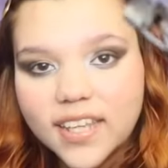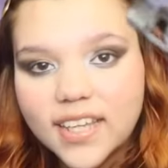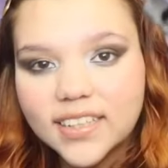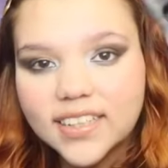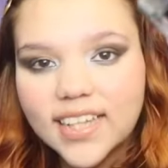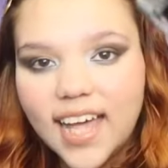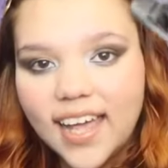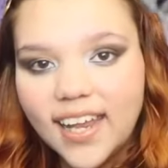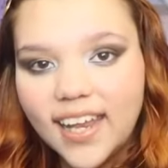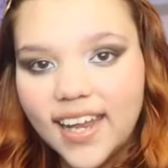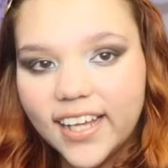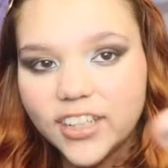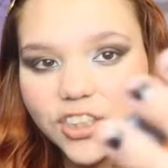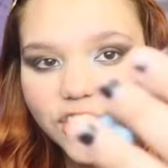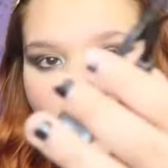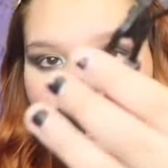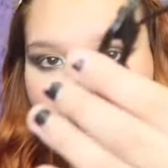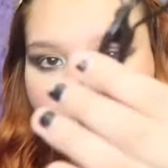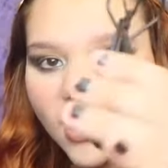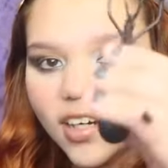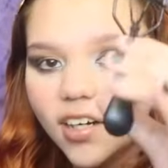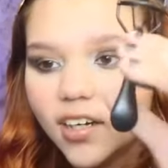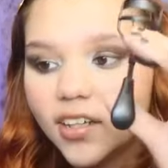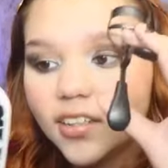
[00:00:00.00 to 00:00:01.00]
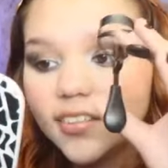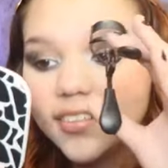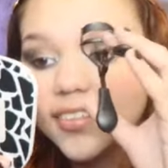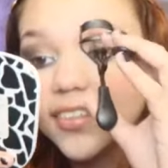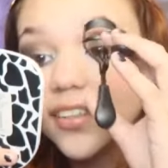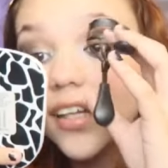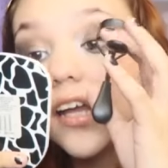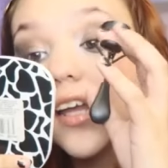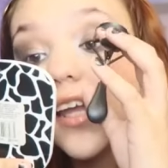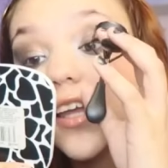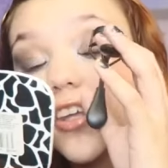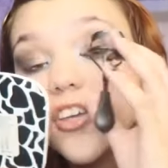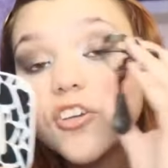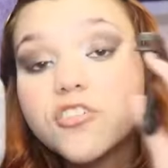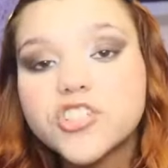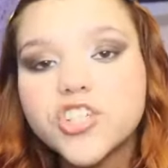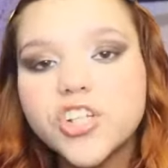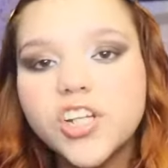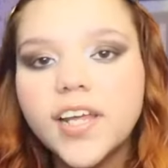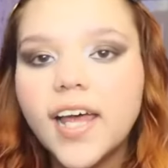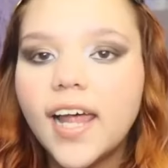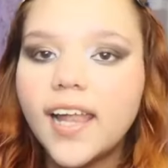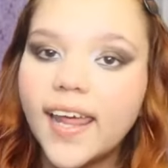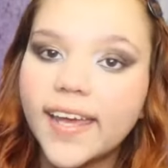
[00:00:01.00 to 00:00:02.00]
this eyelash curler.
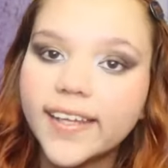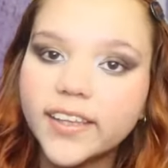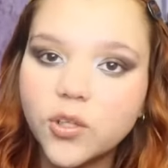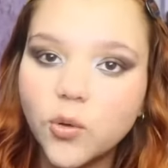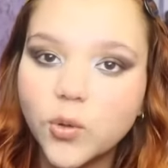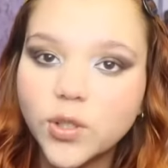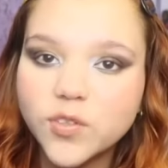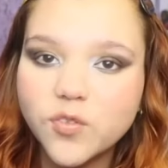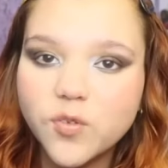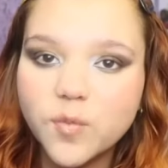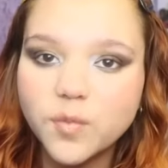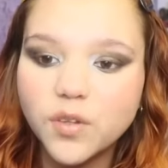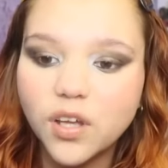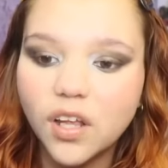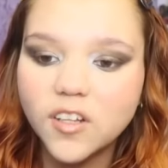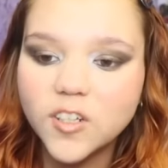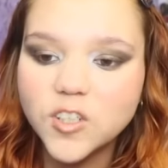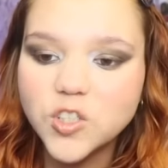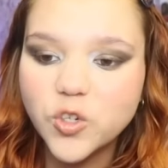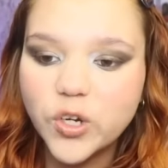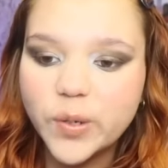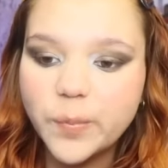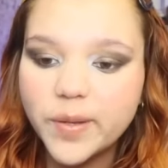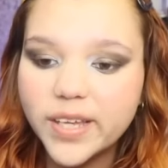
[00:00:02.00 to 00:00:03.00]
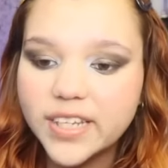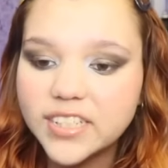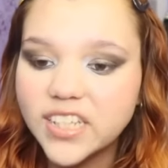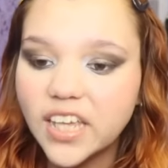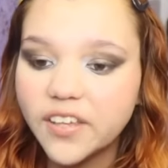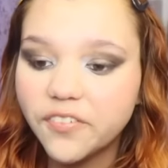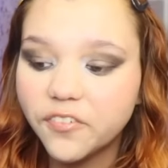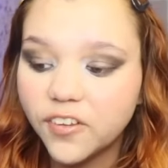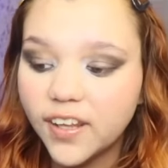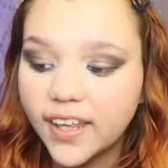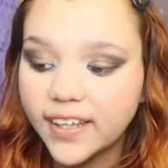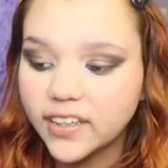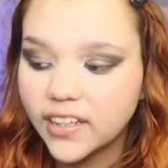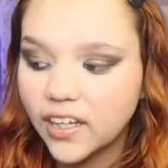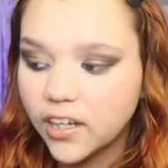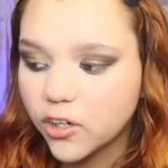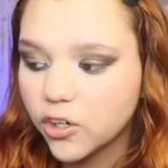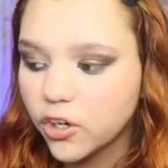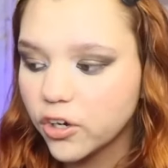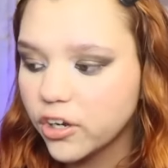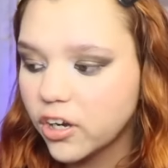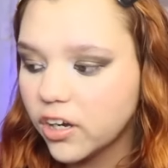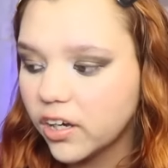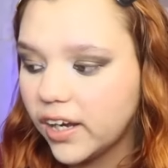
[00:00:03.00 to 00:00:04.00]
Usually I like the ones from Dollar Tree because I feel like they
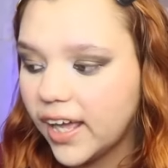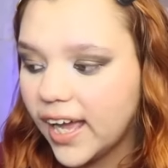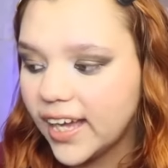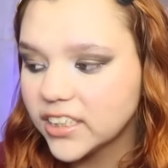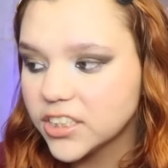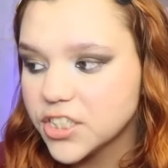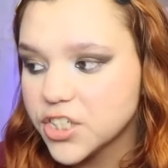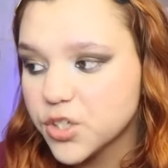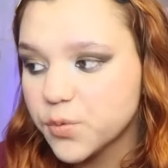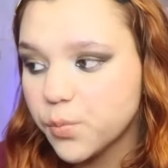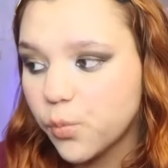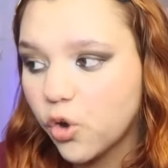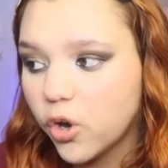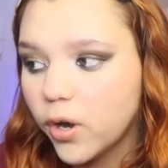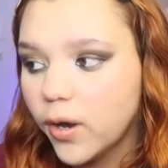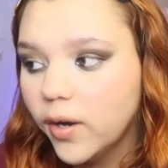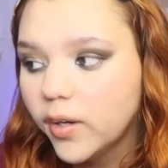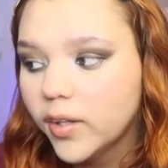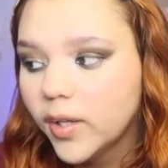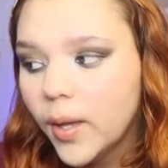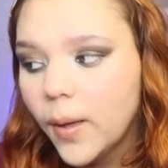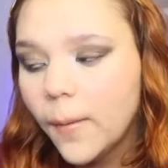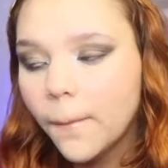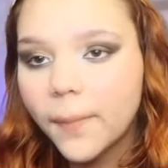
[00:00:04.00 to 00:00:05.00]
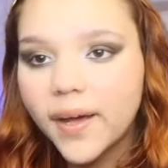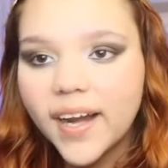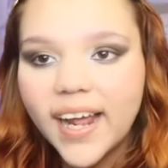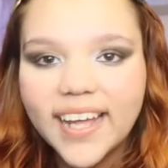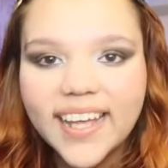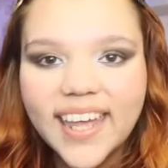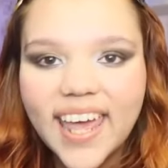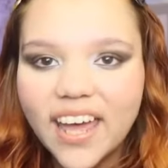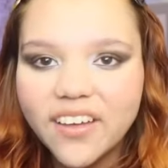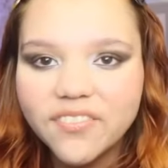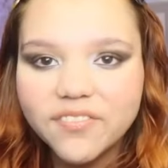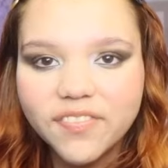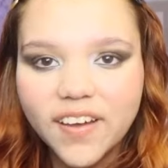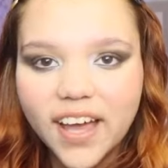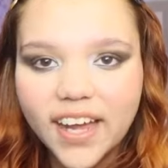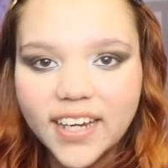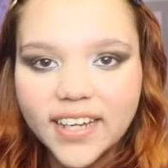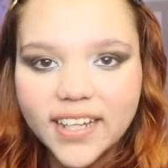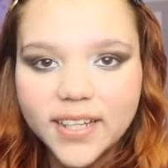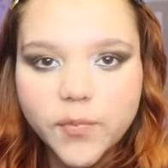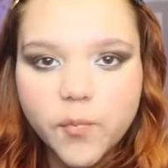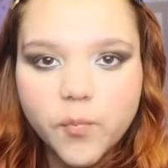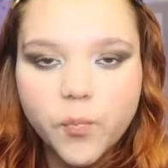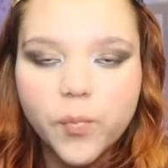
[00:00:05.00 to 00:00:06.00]
curl your lashes more, but I can't
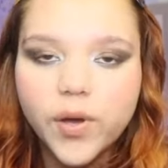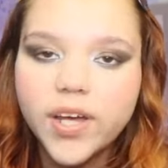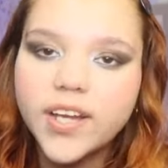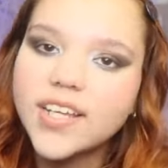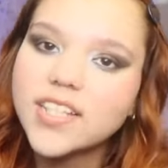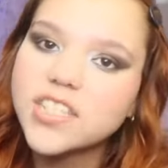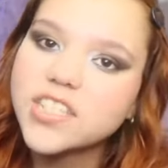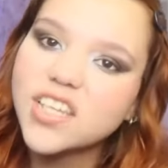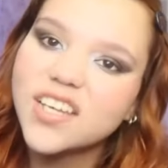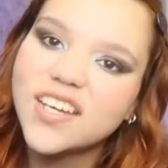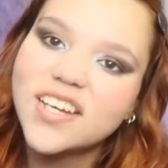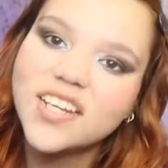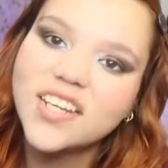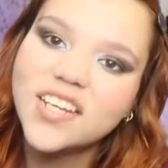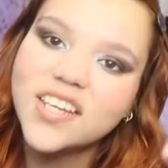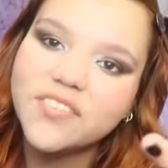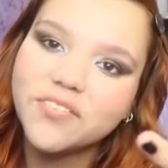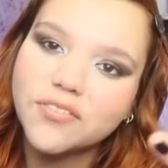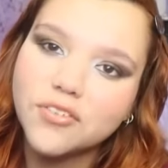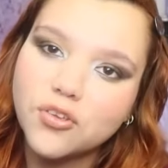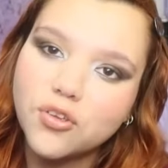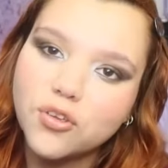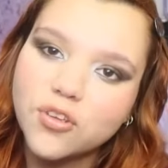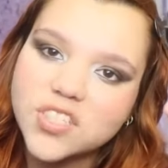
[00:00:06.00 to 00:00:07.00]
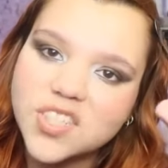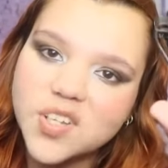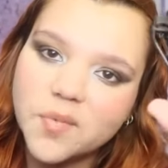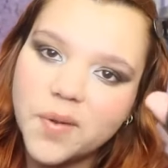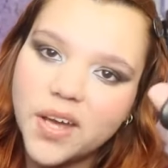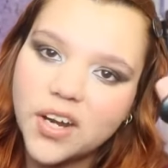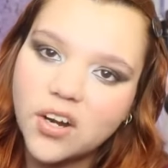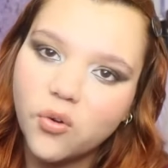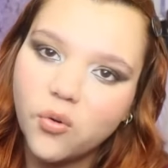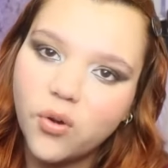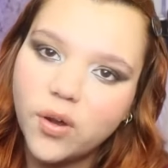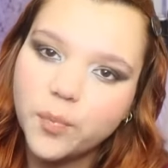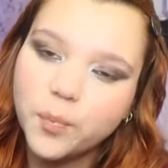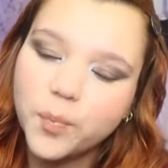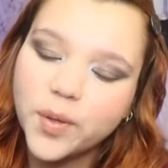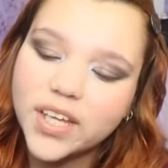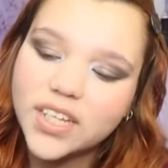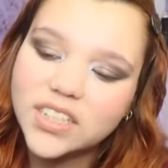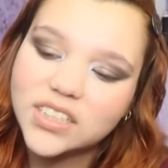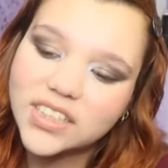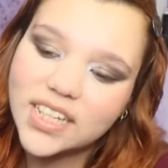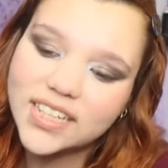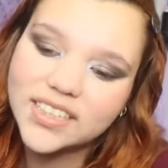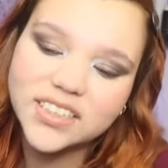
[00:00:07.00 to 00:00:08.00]
find it. But it's good if you use a metal one
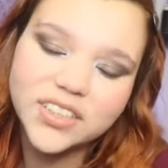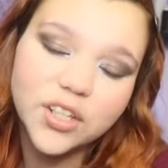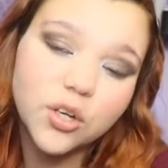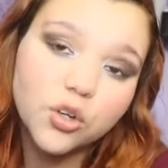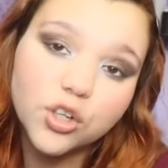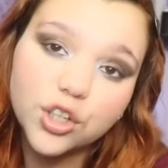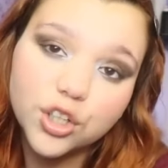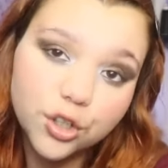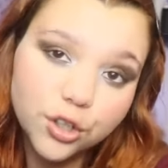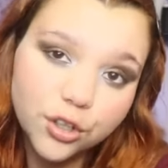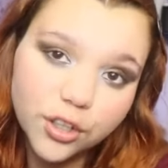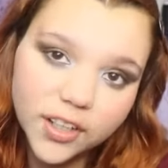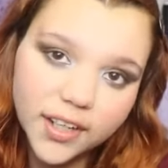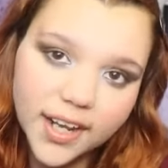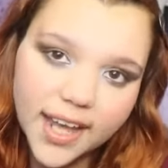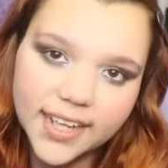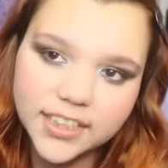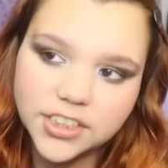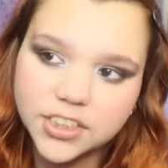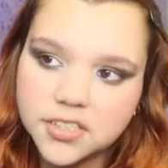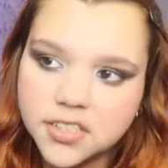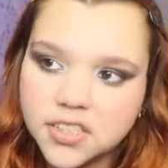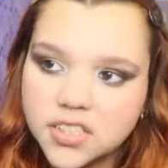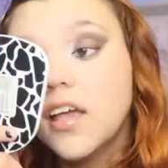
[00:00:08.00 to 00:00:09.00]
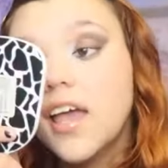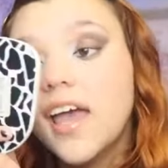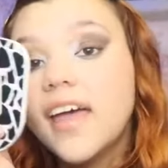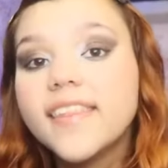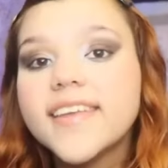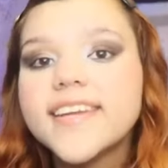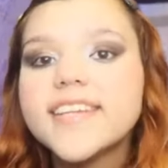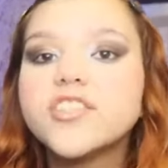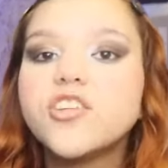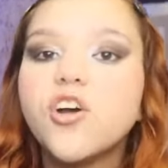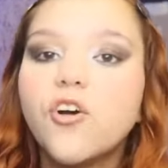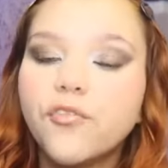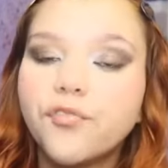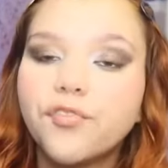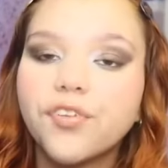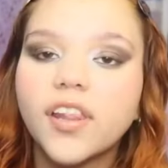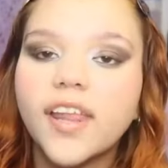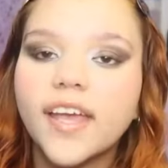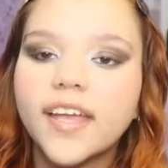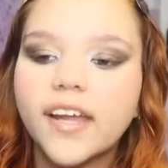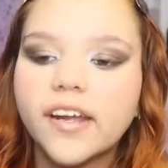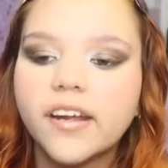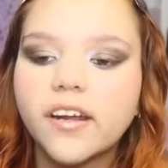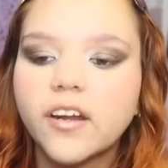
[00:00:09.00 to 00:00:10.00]
because they still curl your lashes and they don't feel
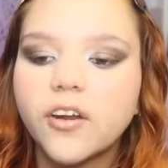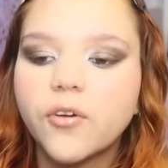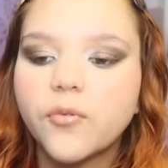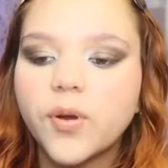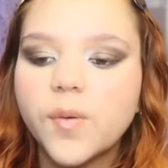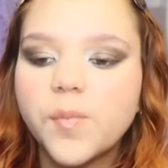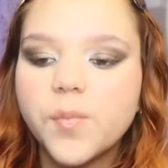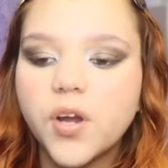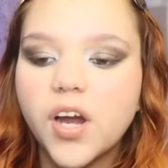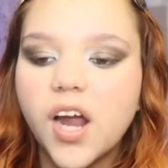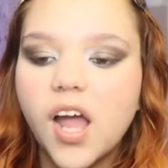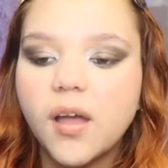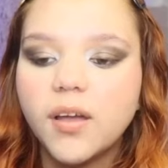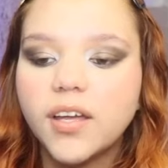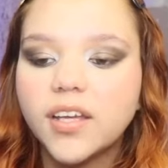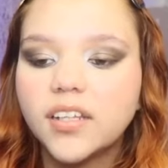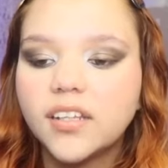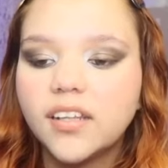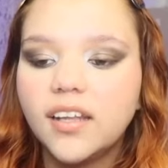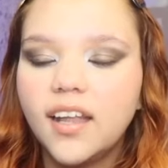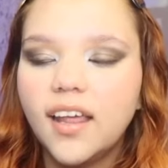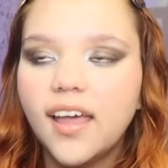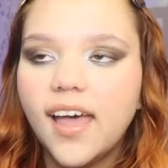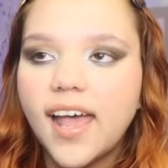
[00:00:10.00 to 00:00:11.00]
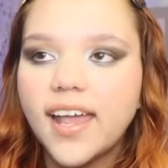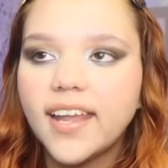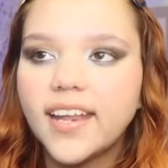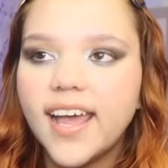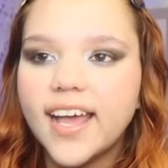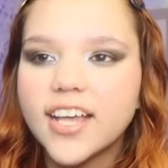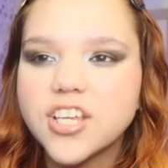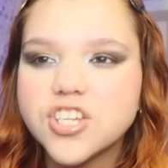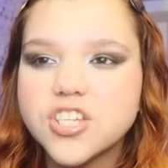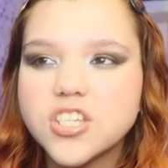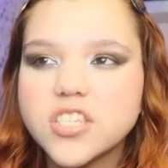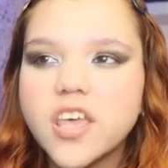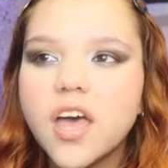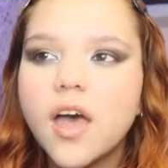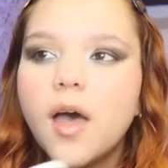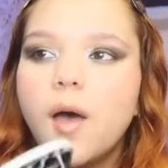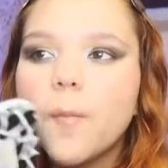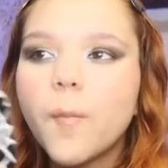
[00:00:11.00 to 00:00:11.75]
like you're gonna rip your eyelashes.